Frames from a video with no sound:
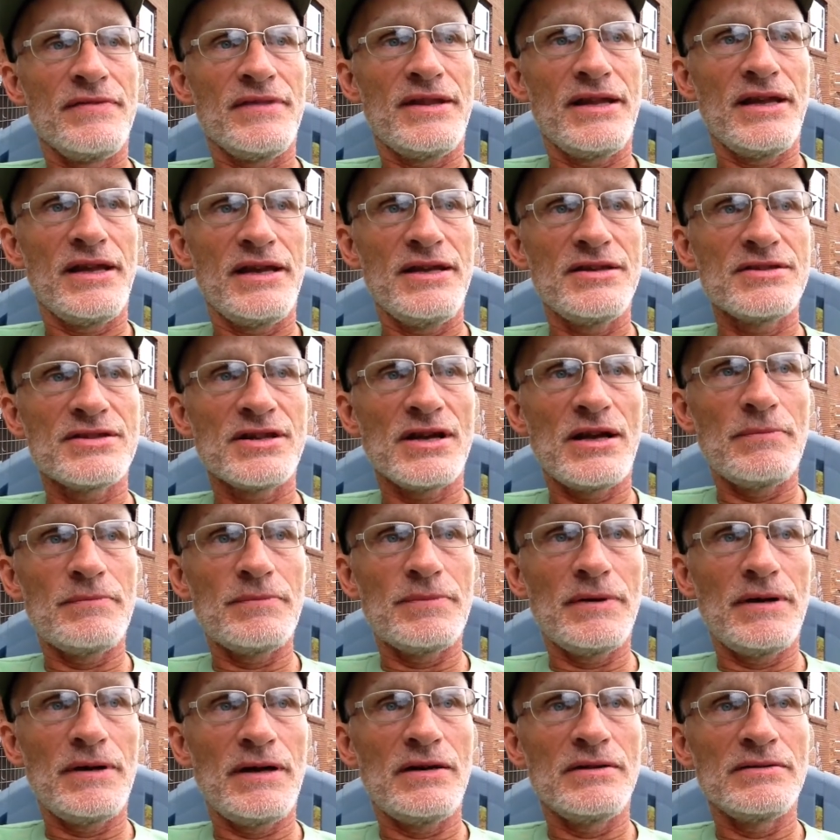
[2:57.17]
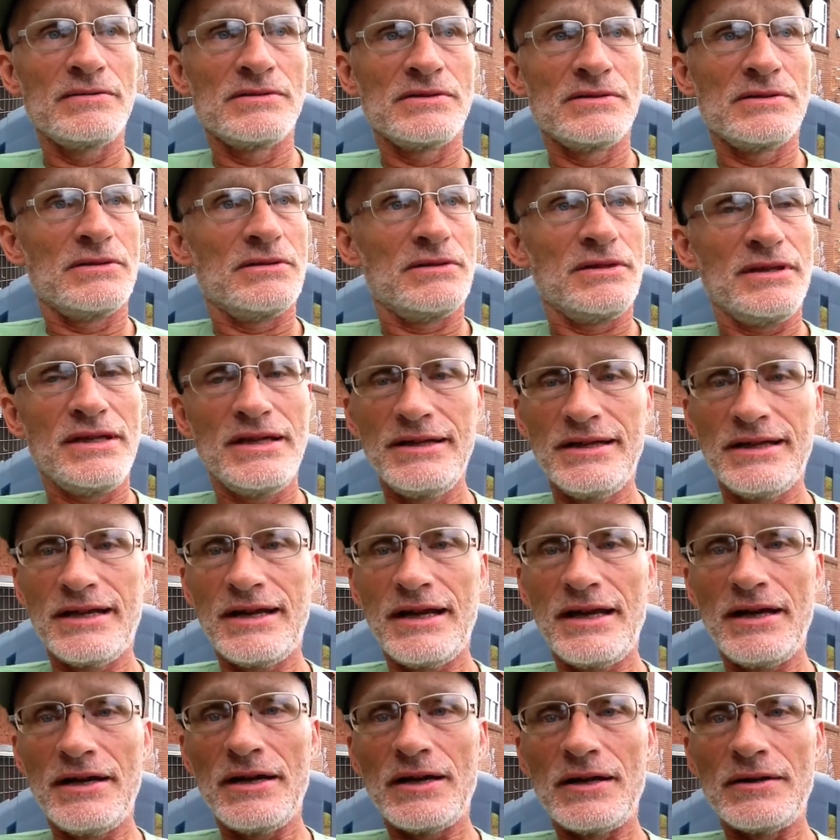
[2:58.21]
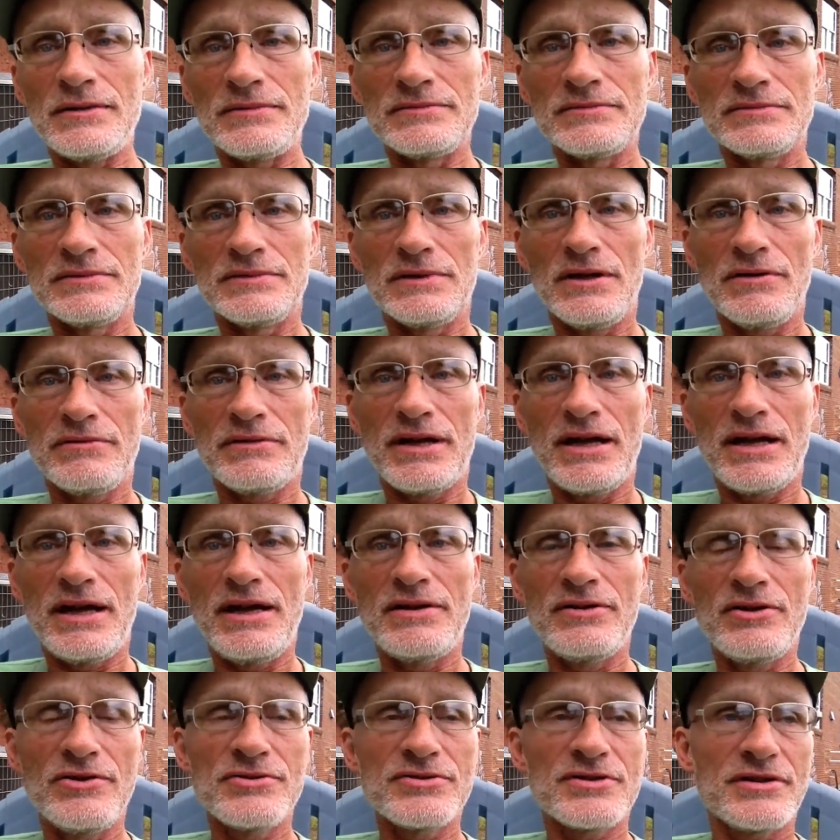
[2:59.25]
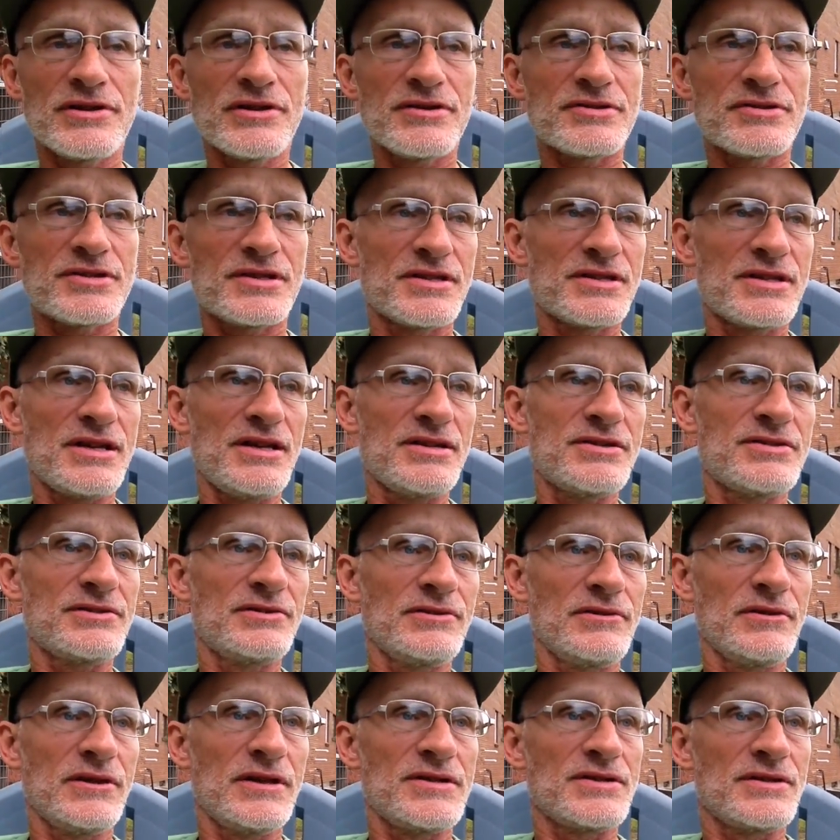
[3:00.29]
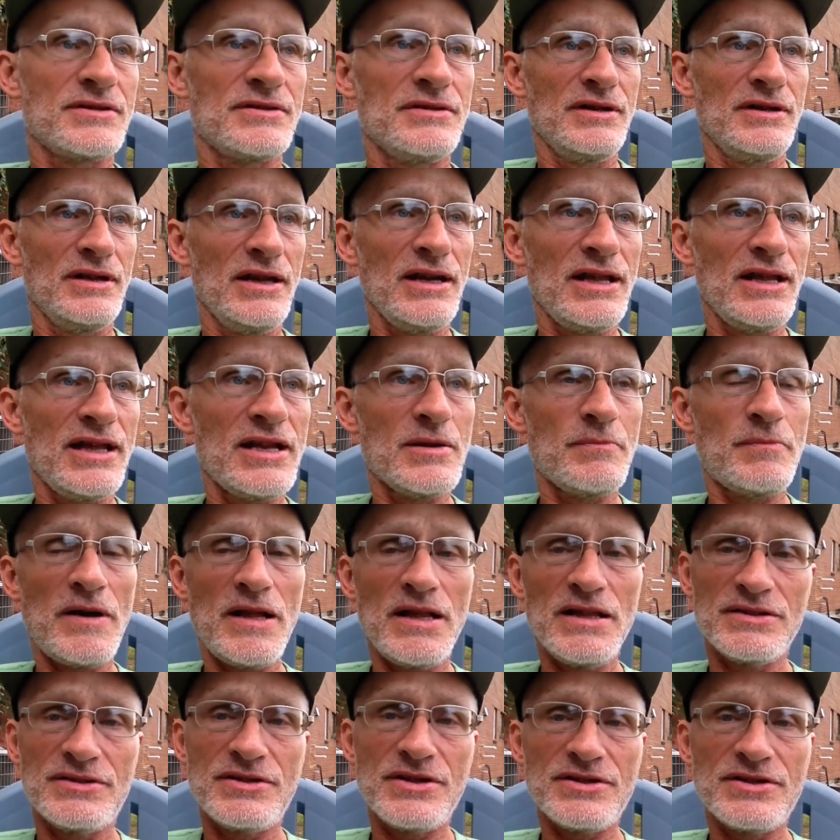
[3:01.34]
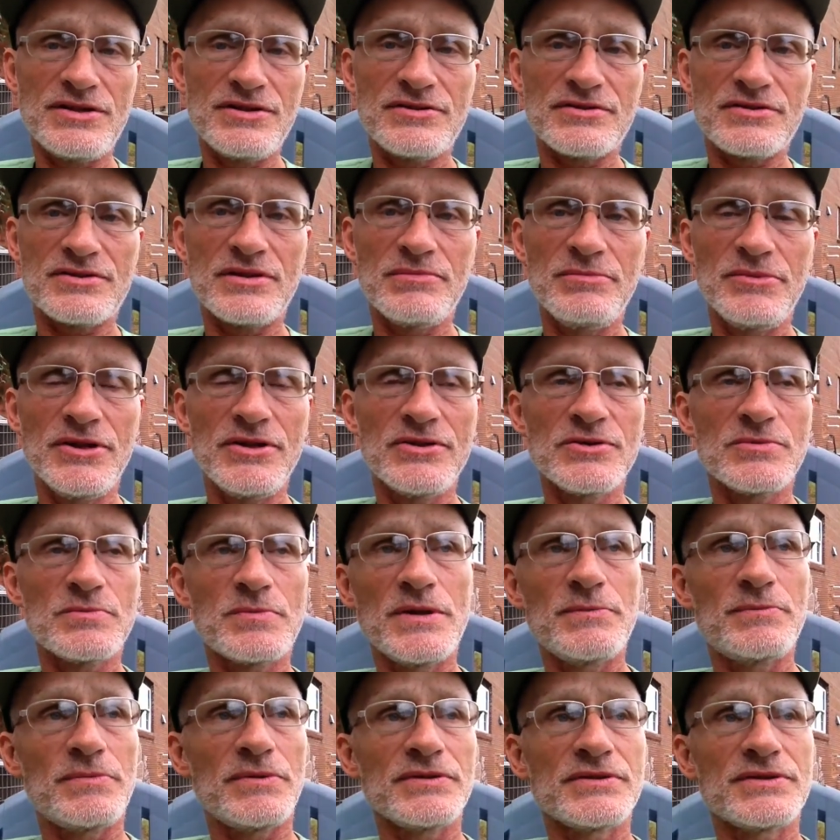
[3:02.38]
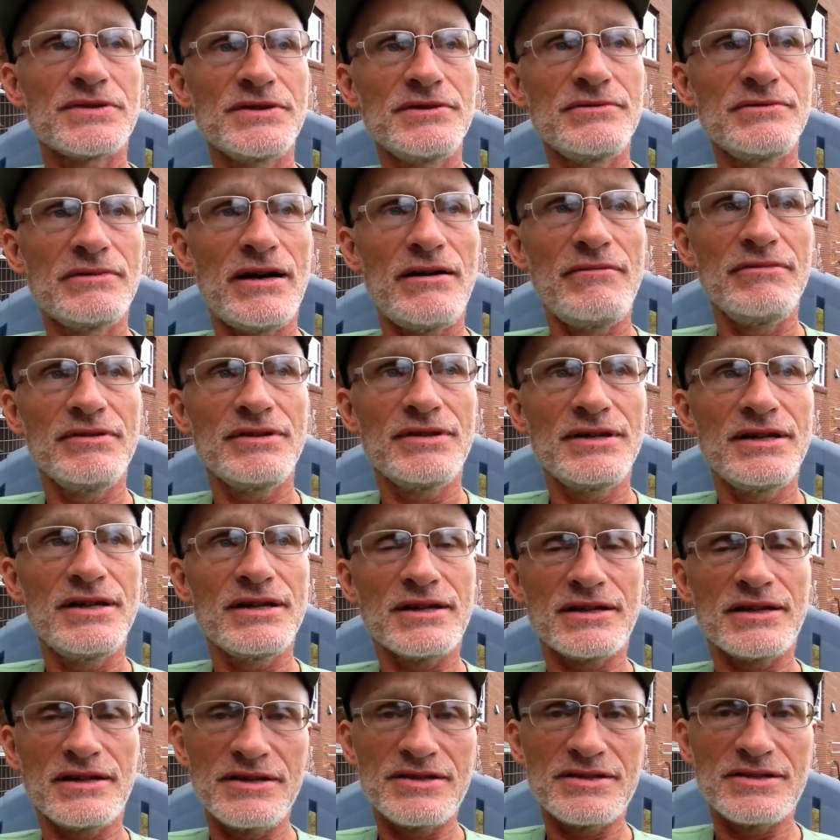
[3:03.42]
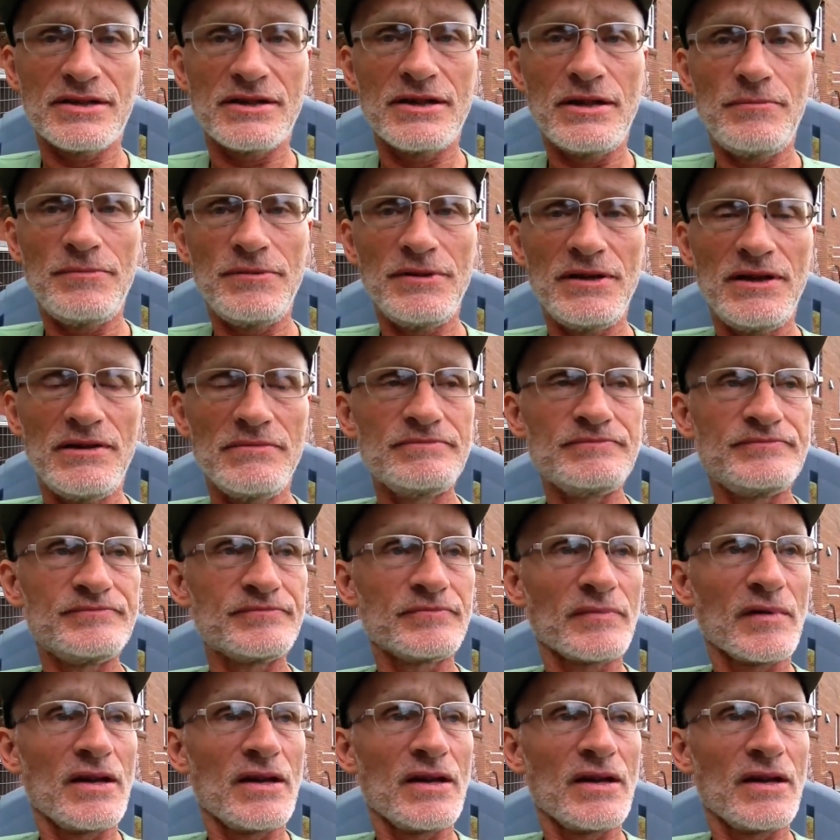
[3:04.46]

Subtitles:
That ends up in the ghetto. Okay, and those are their success stories. a lot of the politicians are some of those people too, I would think, at least a couple of them.